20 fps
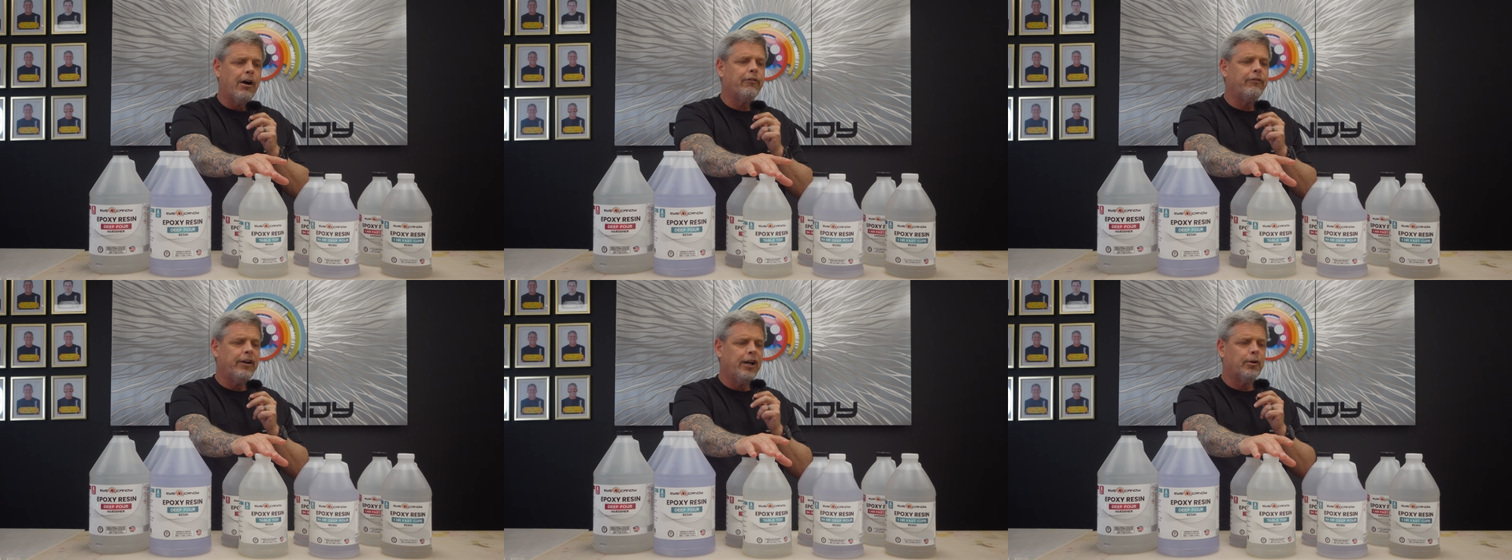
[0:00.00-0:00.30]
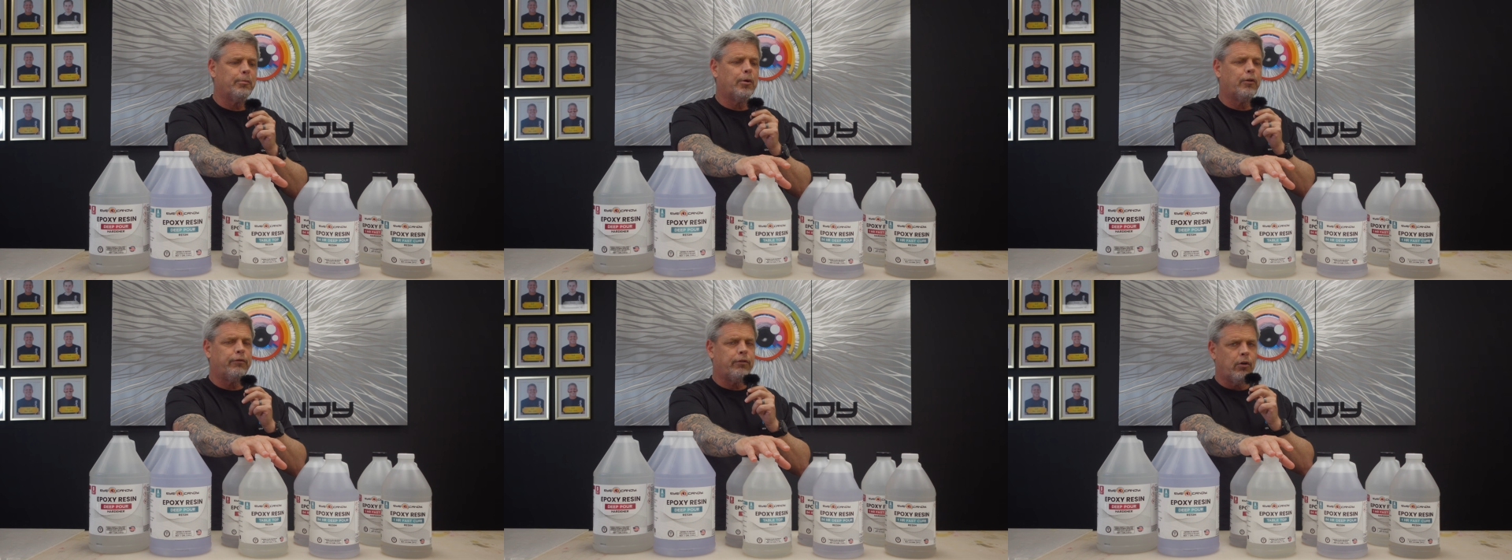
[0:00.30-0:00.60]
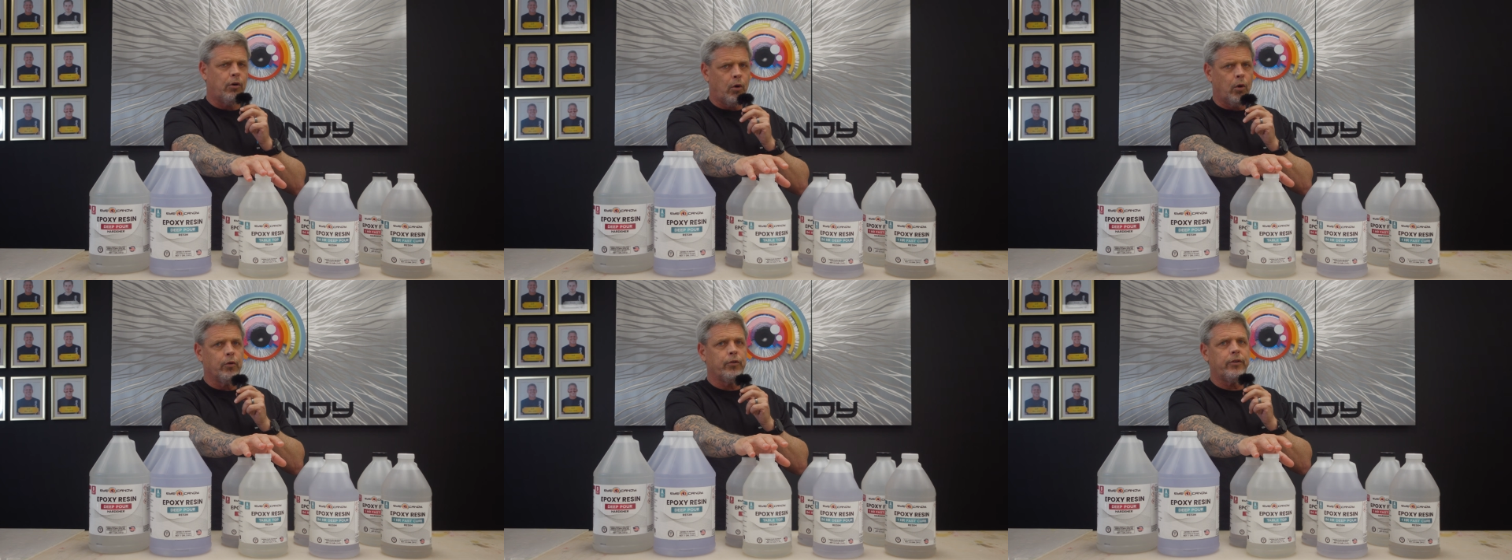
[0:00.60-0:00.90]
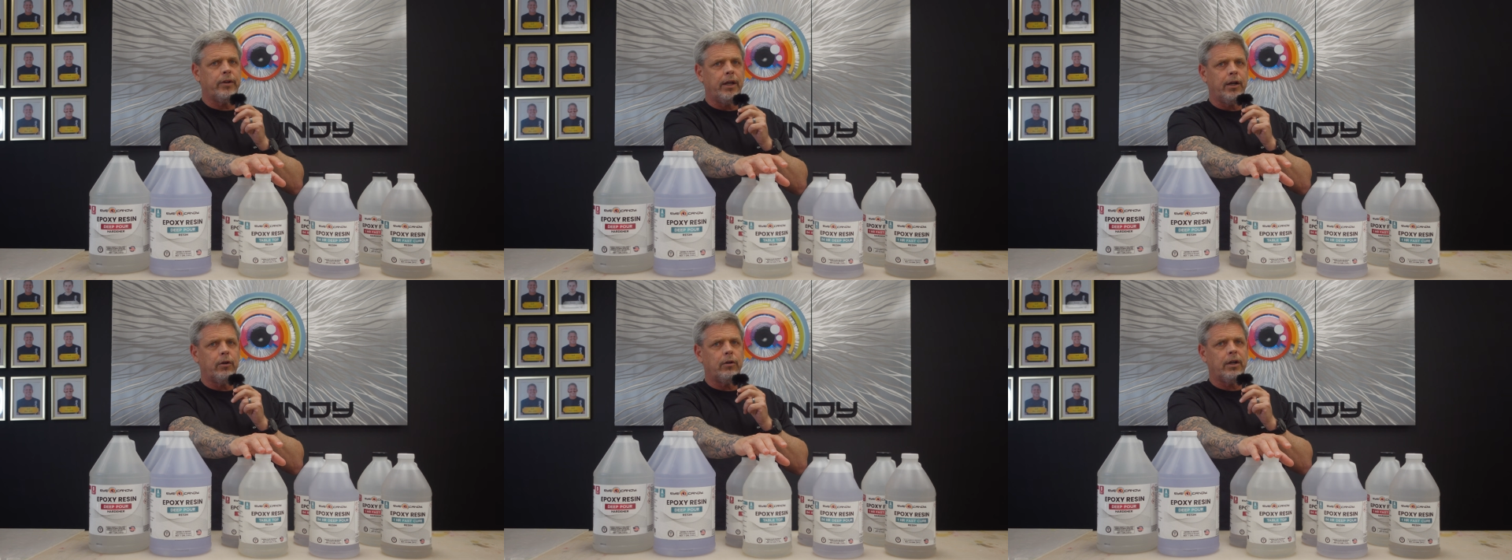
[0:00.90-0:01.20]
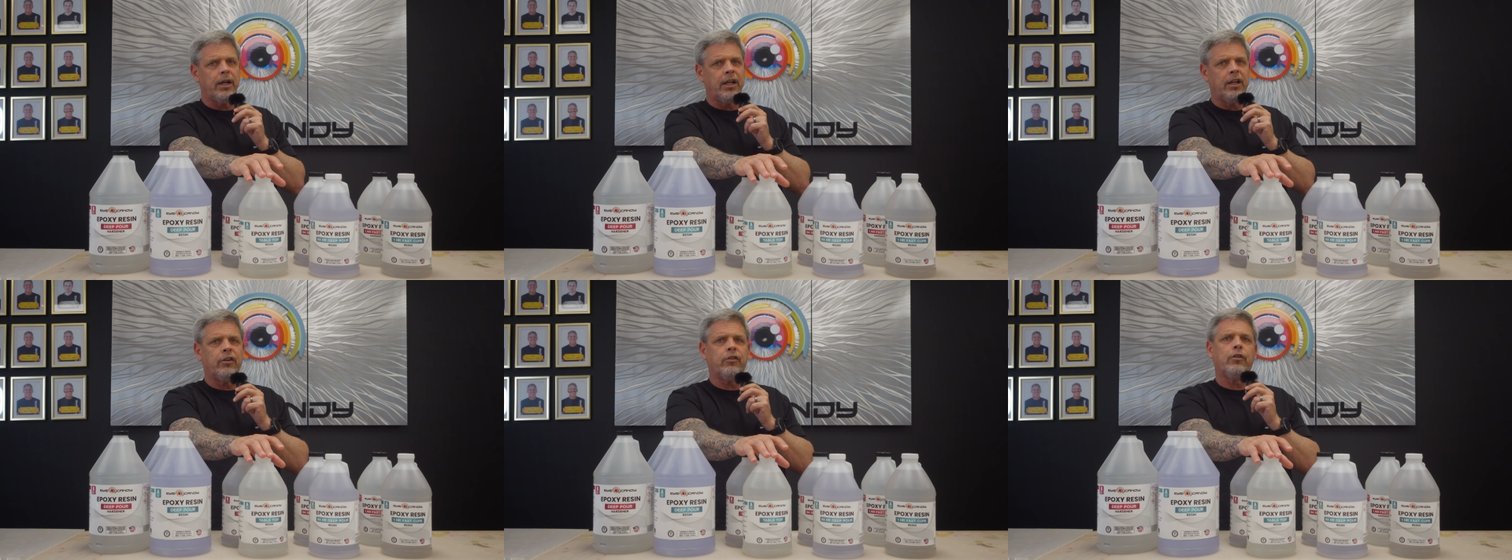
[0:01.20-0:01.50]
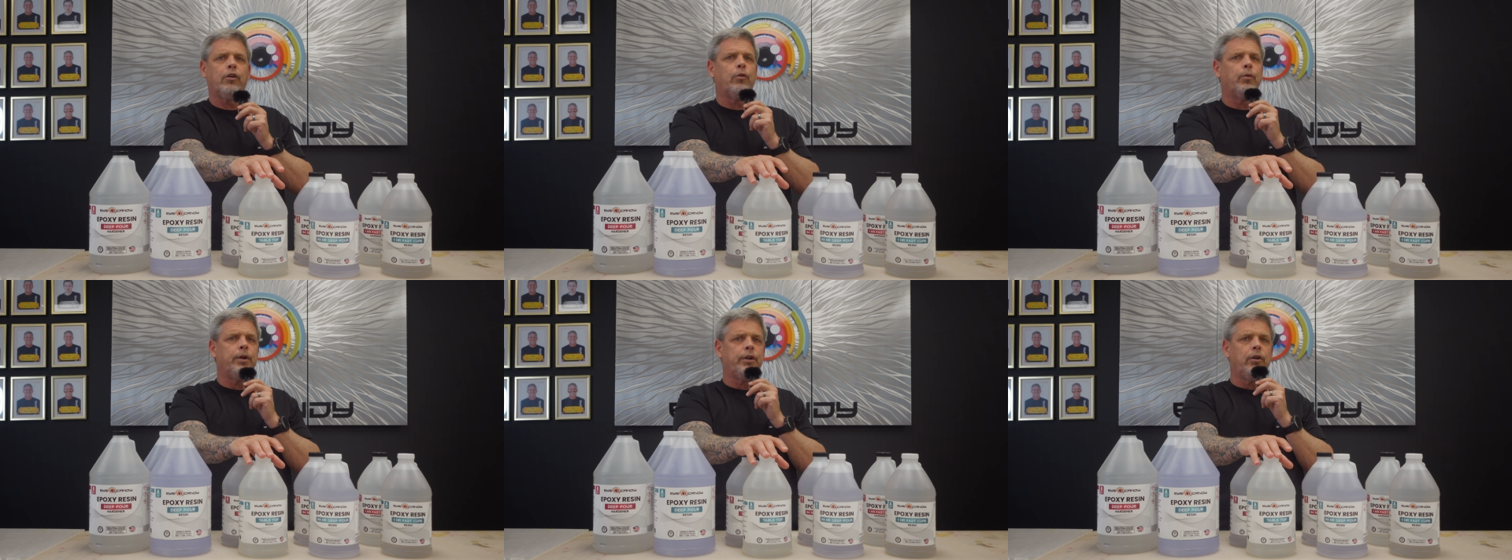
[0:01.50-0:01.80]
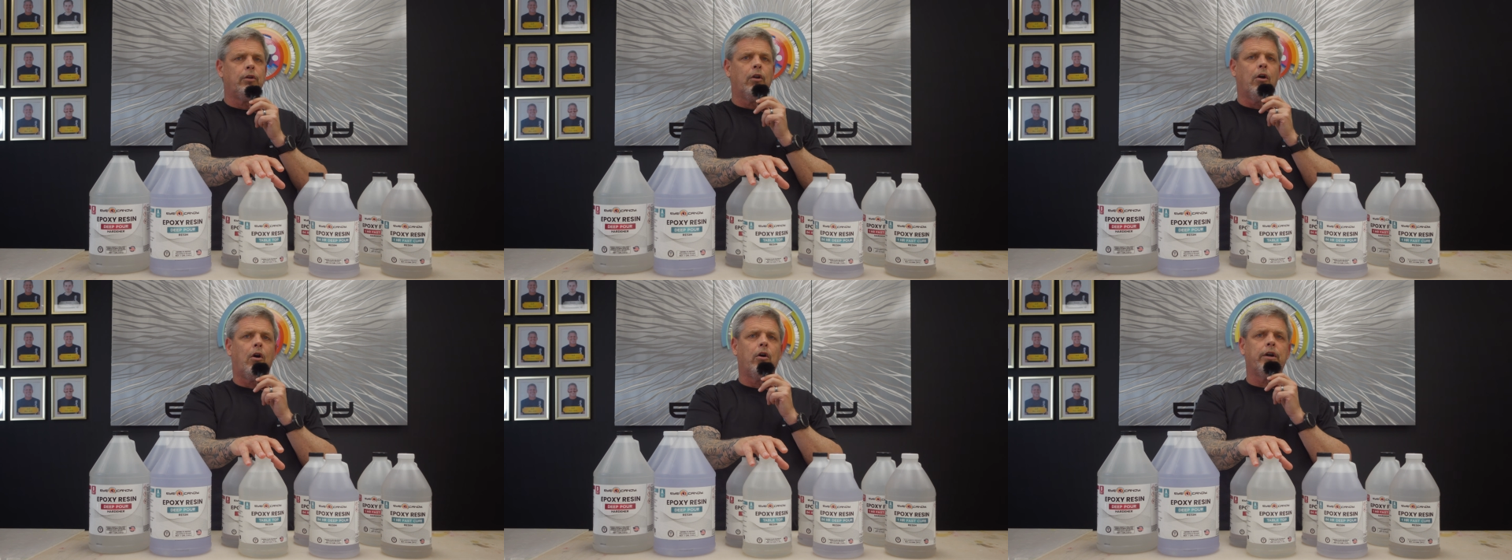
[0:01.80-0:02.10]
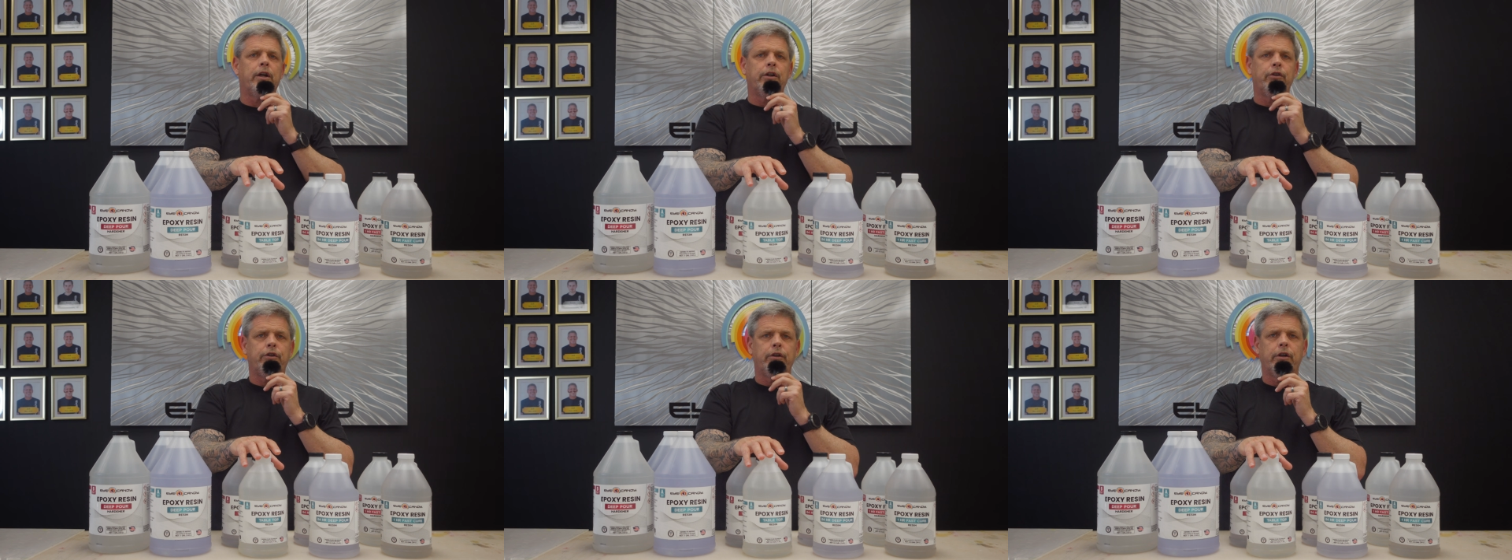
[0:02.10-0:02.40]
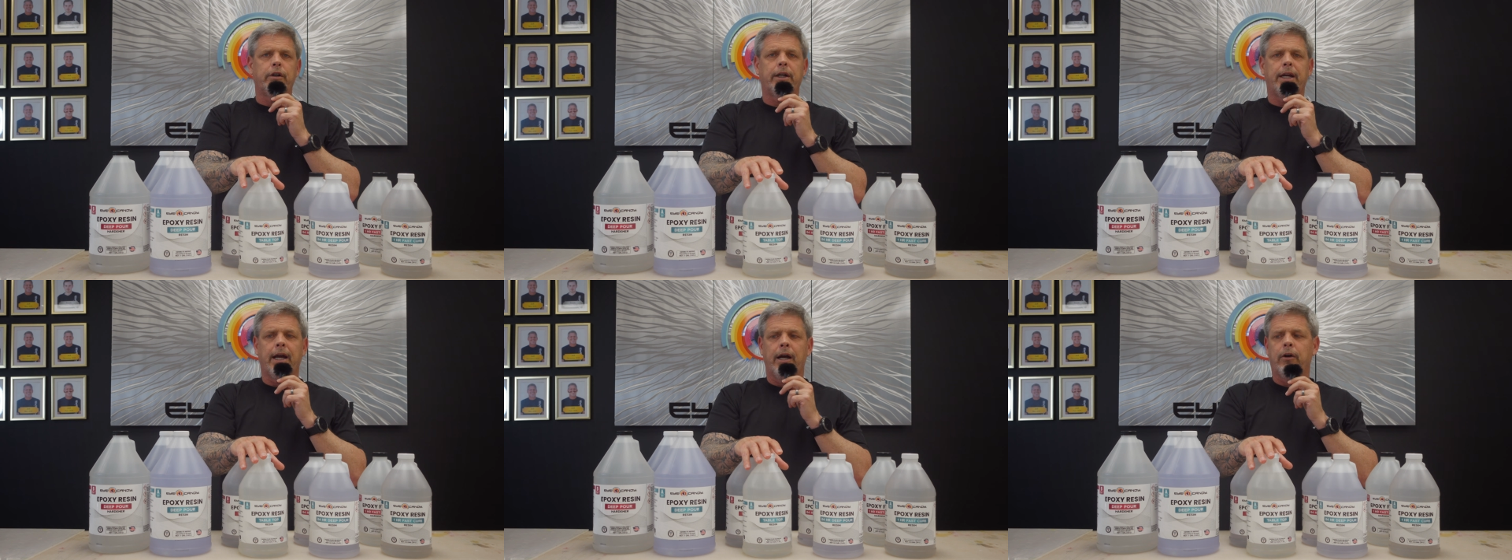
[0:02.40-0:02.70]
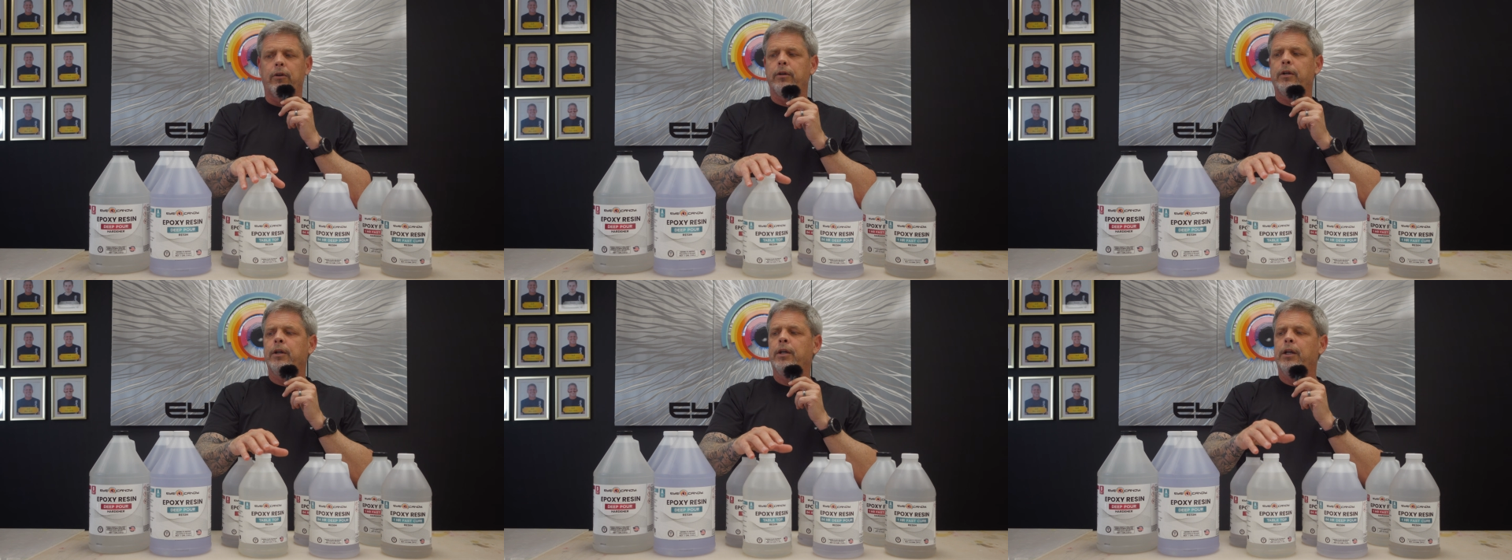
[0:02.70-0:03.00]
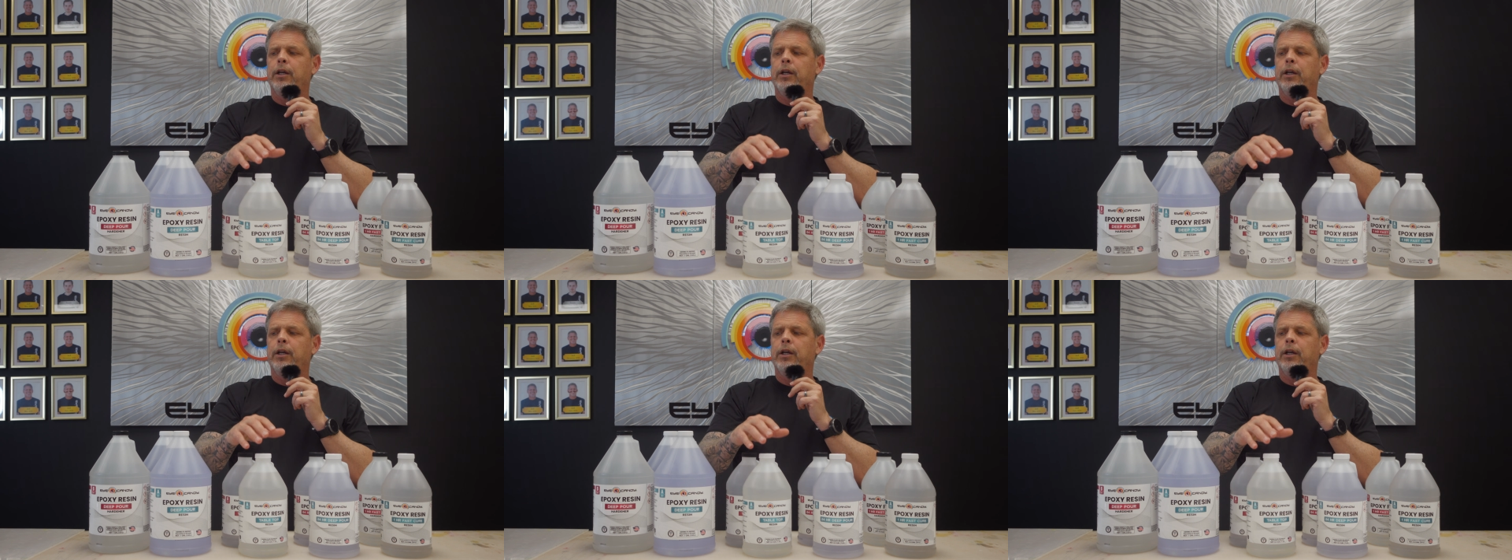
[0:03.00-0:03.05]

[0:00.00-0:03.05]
available for wholesale. And so when you log into your account,